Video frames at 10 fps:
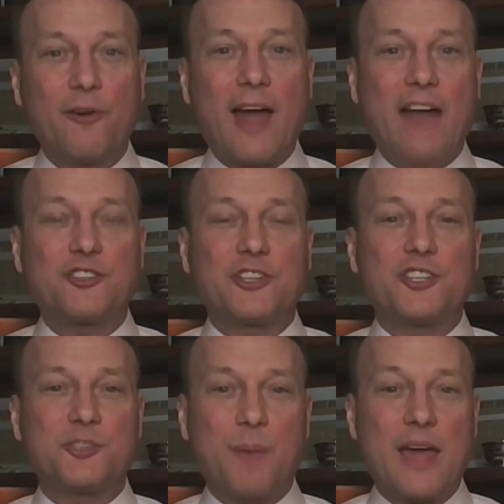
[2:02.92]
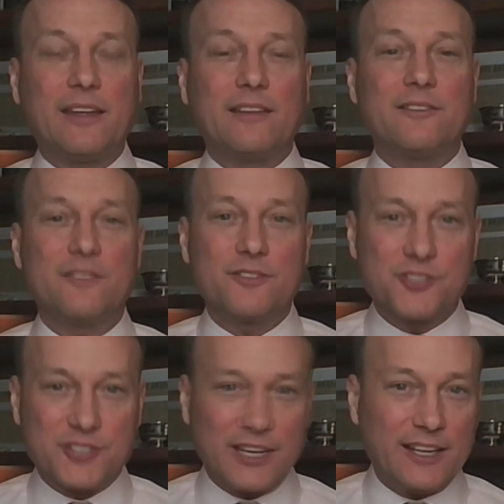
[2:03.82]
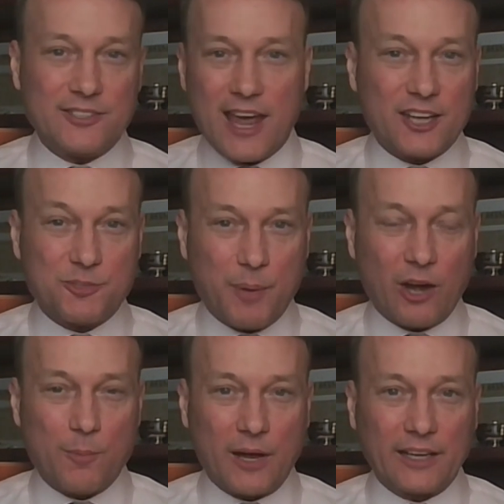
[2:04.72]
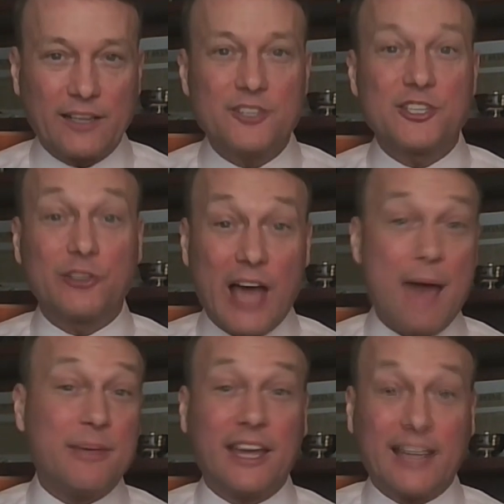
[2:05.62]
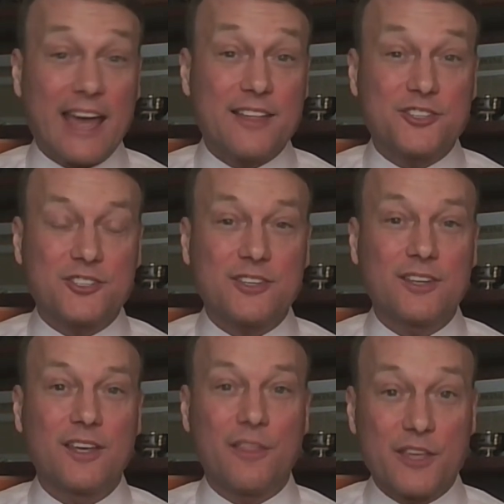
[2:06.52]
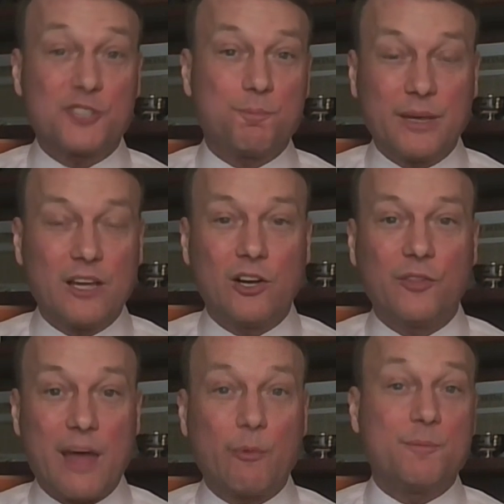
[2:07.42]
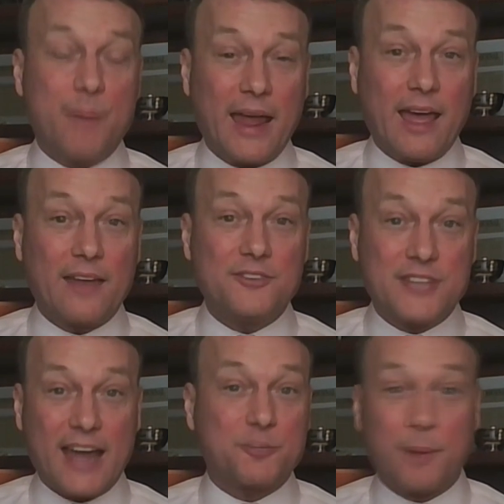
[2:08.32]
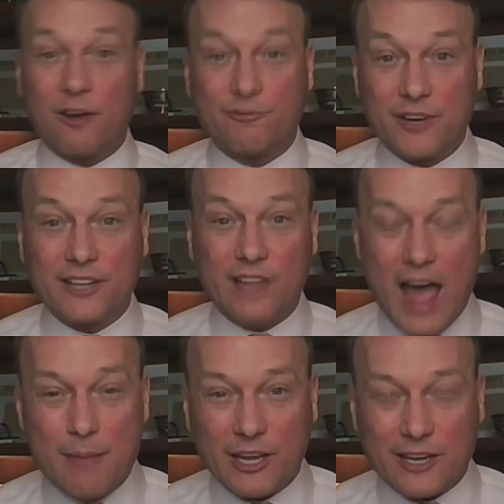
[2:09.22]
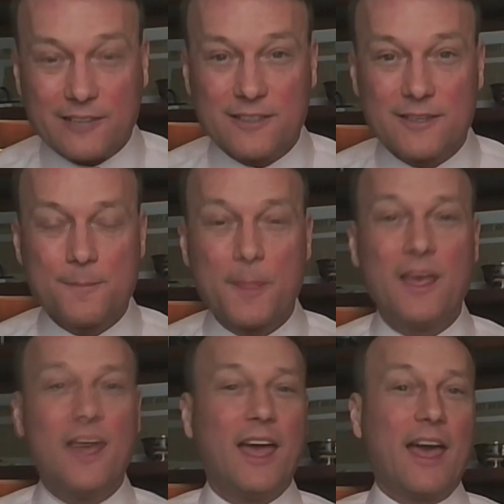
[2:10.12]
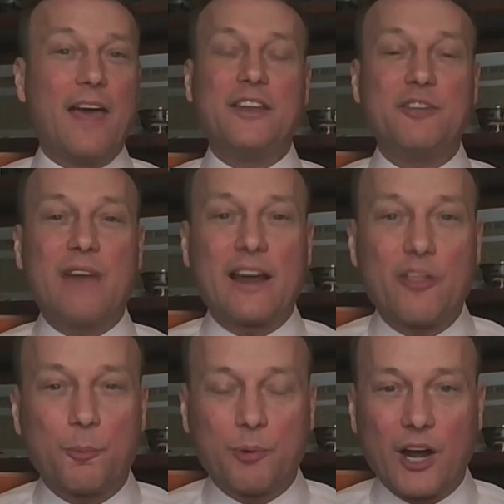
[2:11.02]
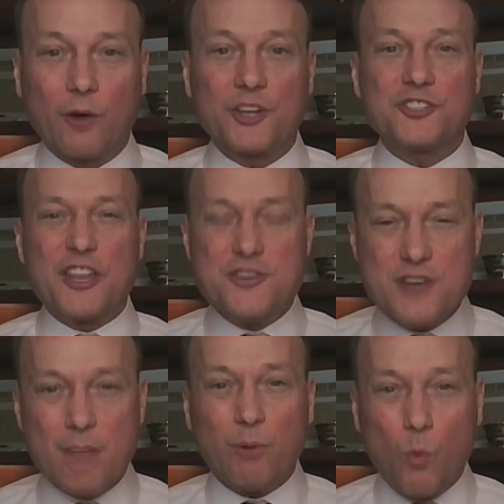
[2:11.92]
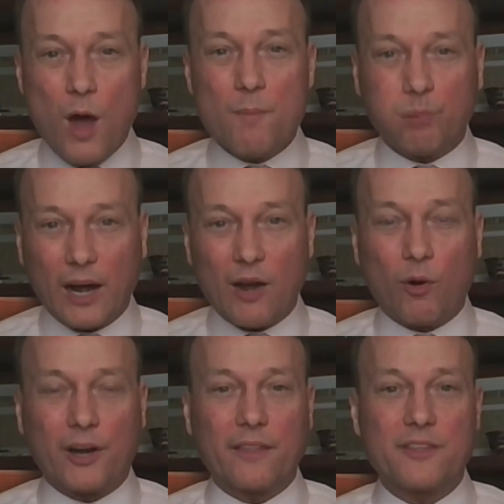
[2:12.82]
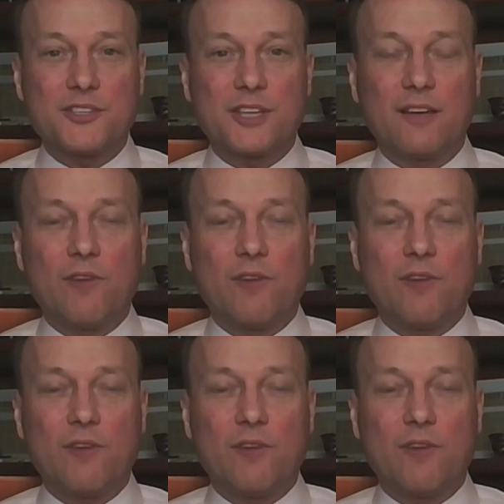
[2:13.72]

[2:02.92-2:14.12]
actually spending city taxpayer money to lobby against this bill that would ban taxpayer-funded lobbying. And then you've got other priorities. The number one priority of the city of